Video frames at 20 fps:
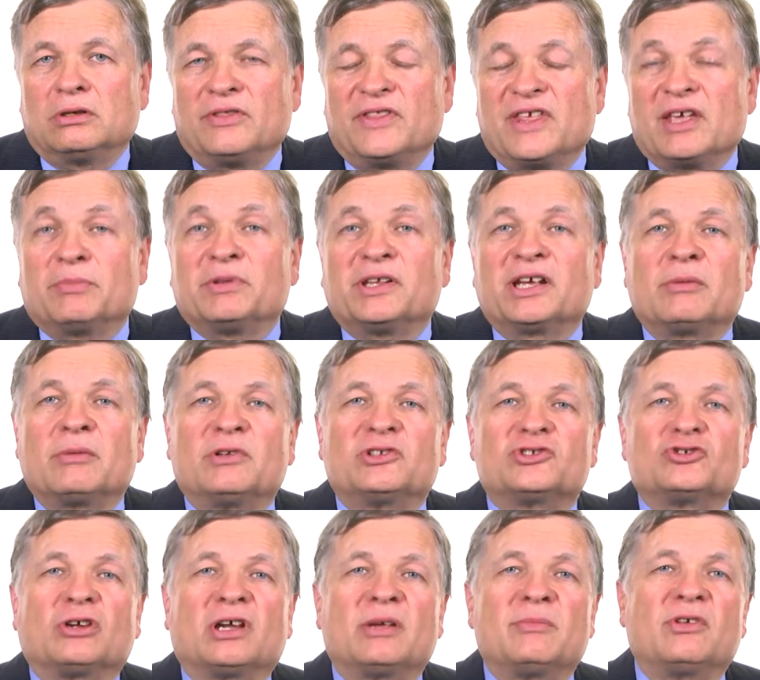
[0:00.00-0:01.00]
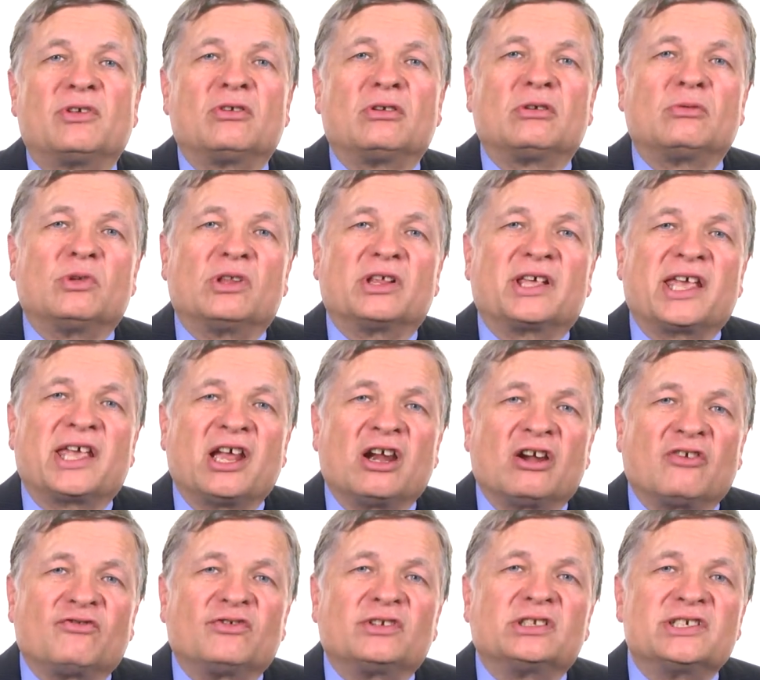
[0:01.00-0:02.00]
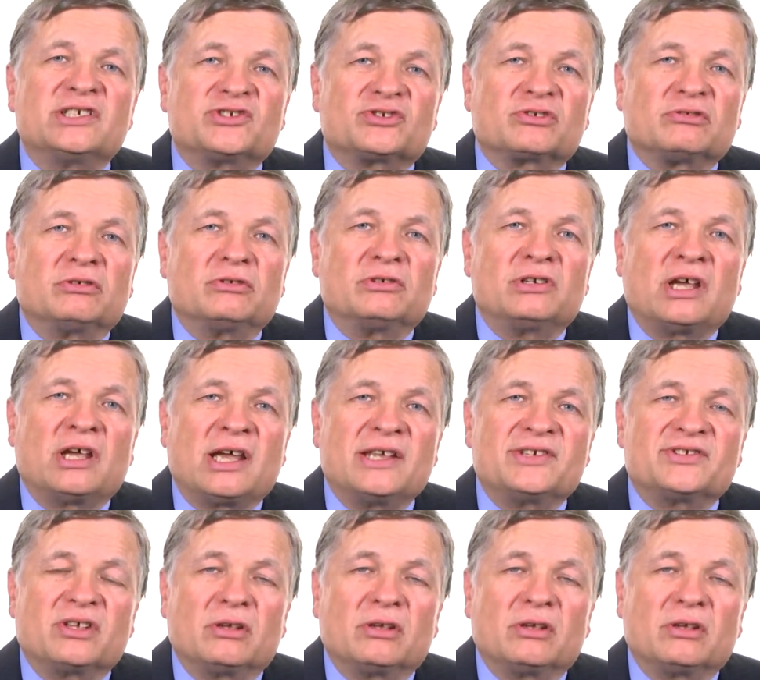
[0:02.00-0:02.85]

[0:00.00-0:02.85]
the applicable tribunal will carefully scrutinize